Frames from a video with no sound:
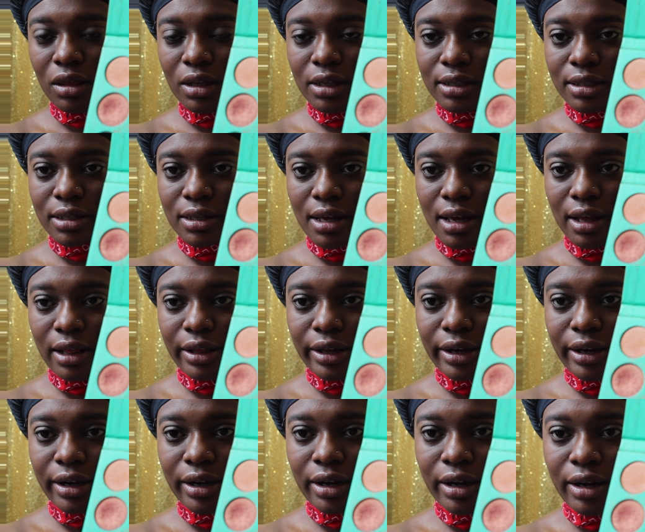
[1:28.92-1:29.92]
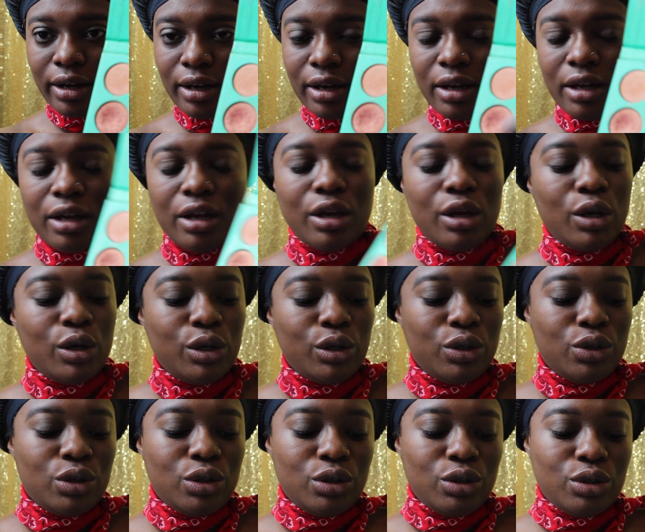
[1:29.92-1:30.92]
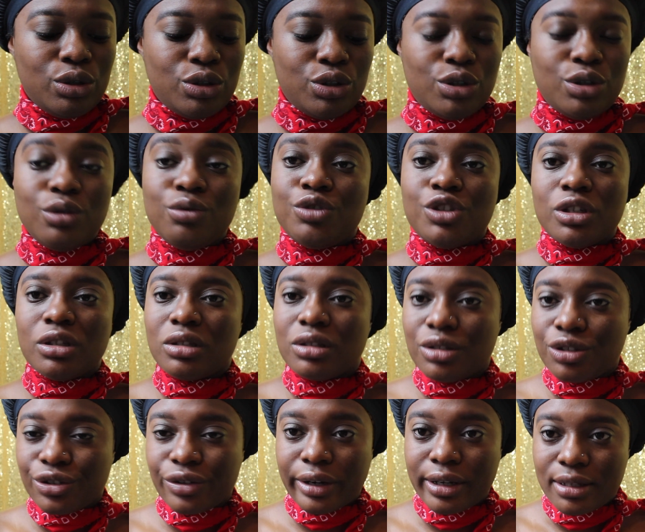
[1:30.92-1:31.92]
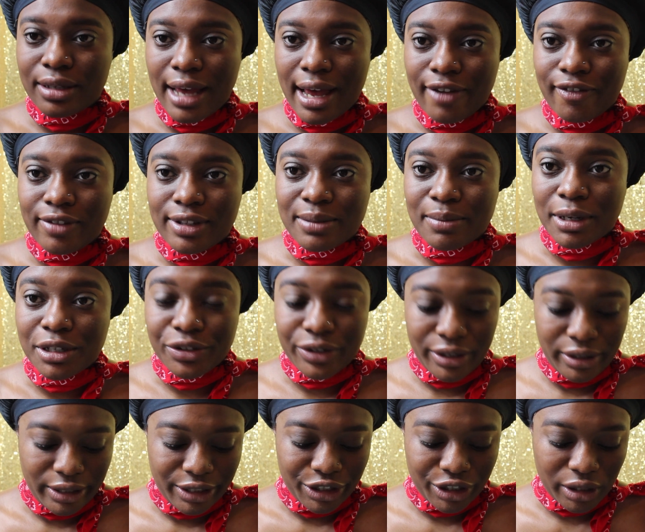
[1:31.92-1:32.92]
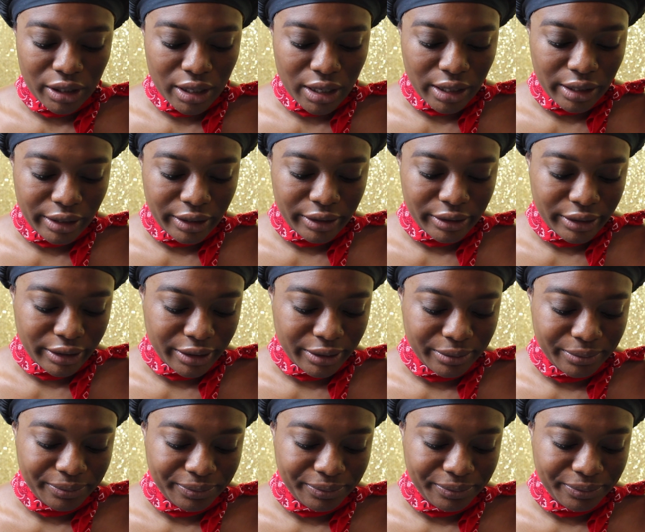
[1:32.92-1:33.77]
this color, to just have as my transition color. So